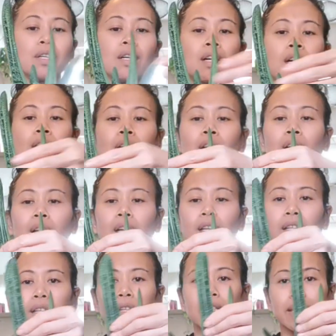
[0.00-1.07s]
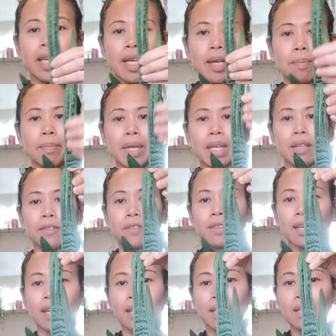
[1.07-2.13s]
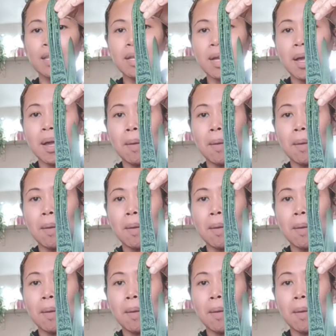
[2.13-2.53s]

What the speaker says: are looking a bit thin.